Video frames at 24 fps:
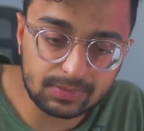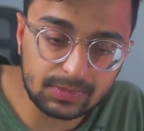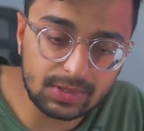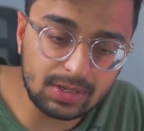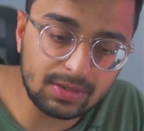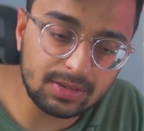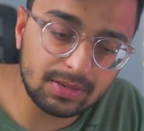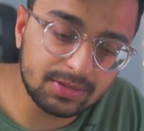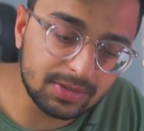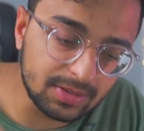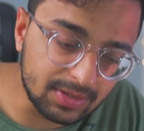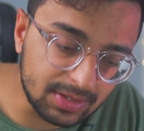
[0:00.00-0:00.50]

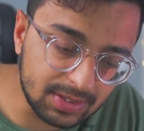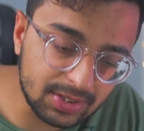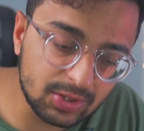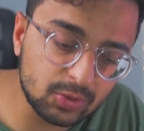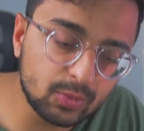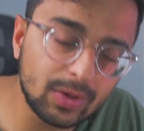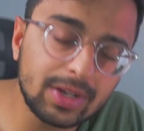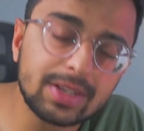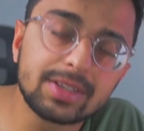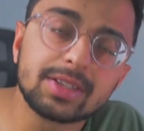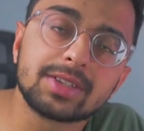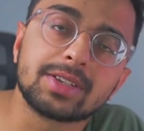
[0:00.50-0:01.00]
So this
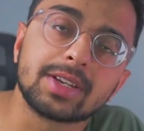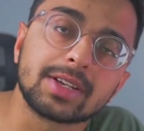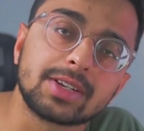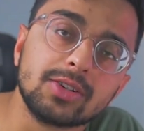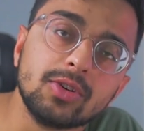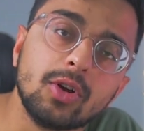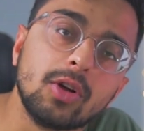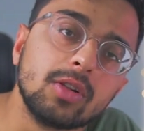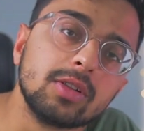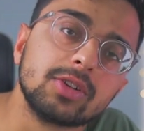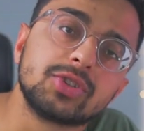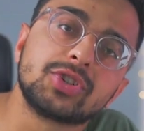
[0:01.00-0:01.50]
is where the
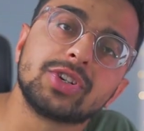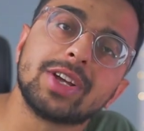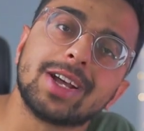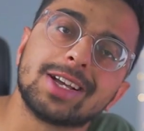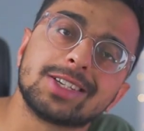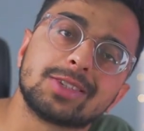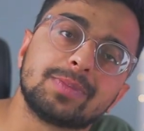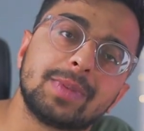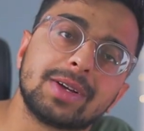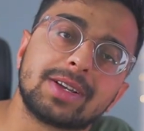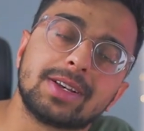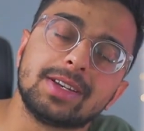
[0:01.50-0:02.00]
technology
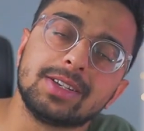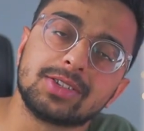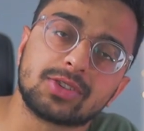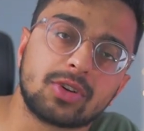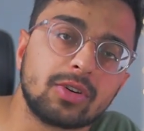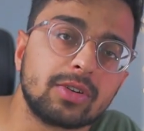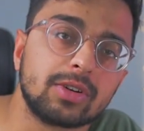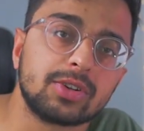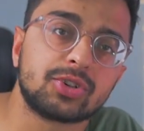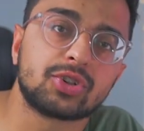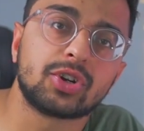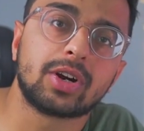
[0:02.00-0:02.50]
aspect is
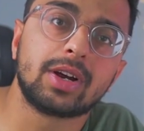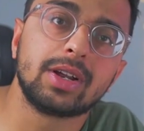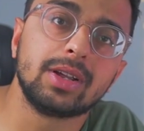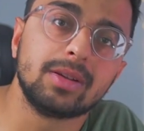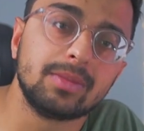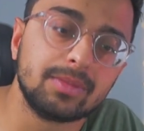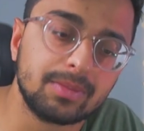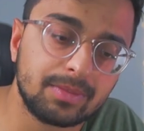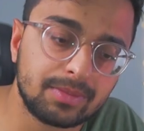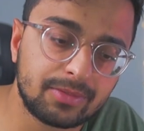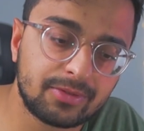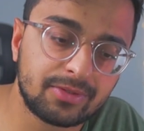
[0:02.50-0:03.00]
gonna
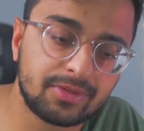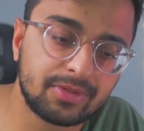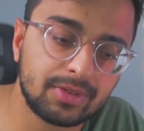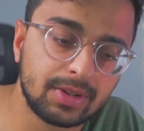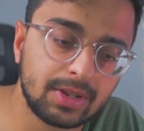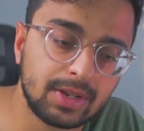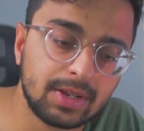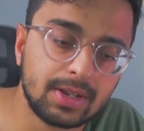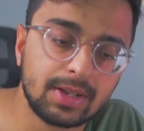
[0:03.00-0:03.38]
triumph